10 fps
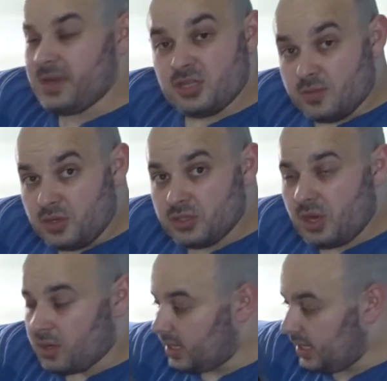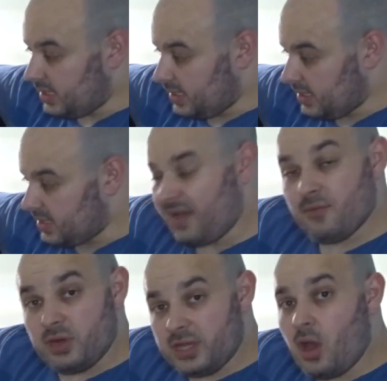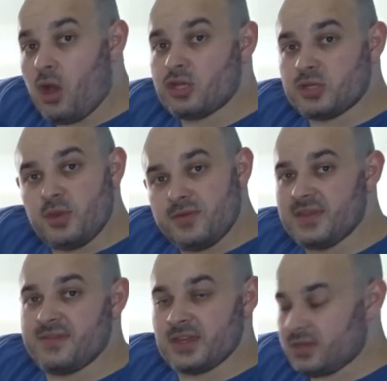some new stocking that I've already got, just moving the fish